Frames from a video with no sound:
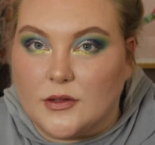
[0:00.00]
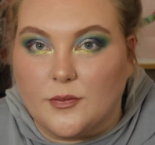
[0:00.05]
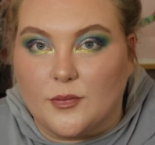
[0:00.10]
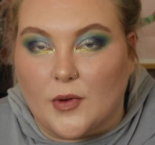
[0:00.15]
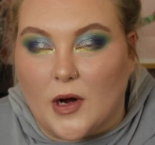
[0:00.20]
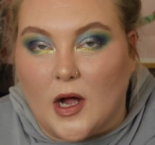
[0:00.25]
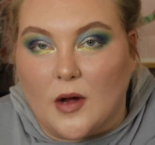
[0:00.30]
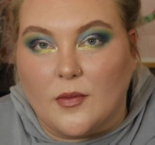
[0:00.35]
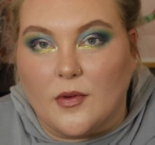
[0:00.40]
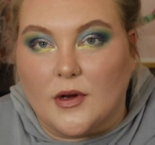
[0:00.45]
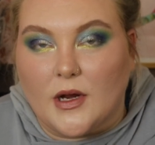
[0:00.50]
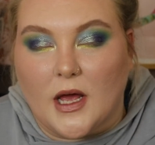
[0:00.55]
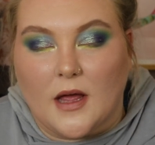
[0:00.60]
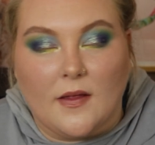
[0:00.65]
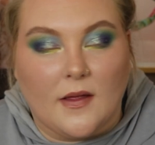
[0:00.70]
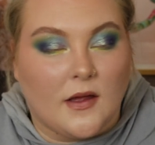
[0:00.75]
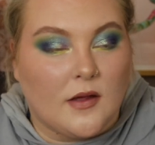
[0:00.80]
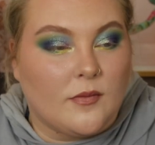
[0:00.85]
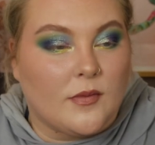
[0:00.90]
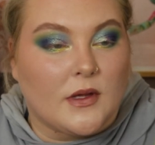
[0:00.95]
brow bone
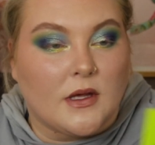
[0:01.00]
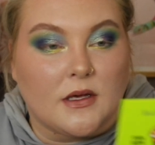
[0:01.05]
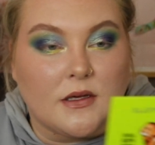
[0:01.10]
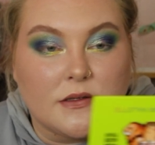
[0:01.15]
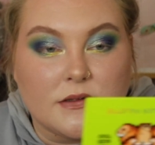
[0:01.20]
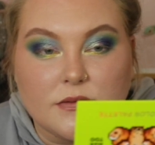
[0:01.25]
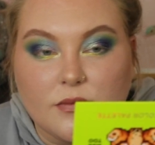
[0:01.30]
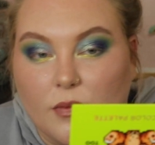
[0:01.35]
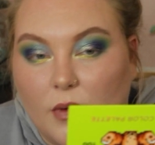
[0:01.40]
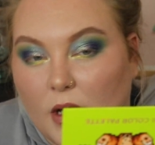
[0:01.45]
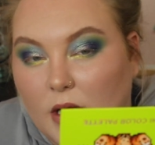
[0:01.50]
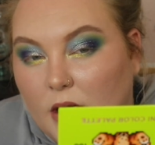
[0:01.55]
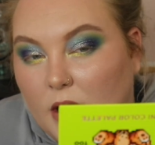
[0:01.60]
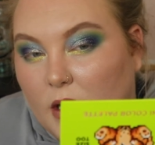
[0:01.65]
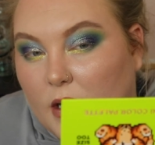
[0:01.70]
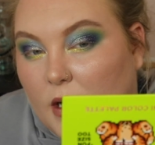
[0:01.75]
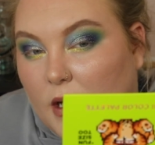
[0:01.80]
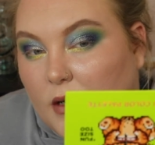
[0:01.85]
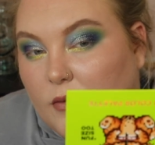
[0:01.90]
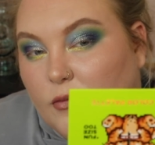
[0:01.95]
highlight, because why
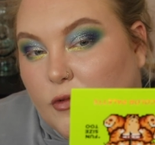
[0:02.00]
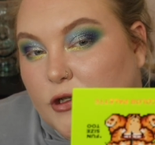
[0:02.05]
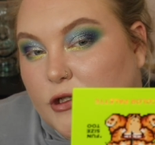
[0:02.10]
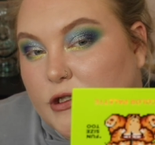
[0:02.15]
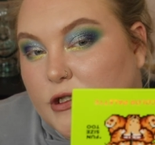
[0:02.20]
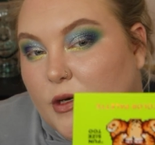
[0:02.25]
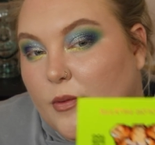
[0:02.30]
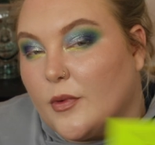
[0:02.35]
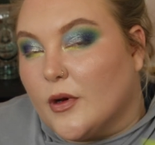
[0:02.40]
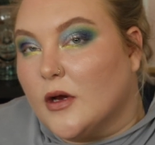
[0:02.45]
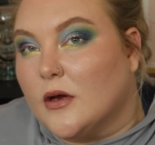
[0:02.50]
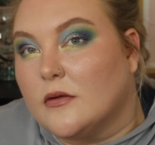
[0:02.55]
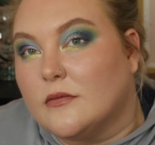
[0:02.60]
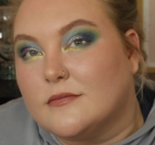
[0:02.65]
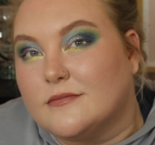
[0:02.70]
not add more shimmer?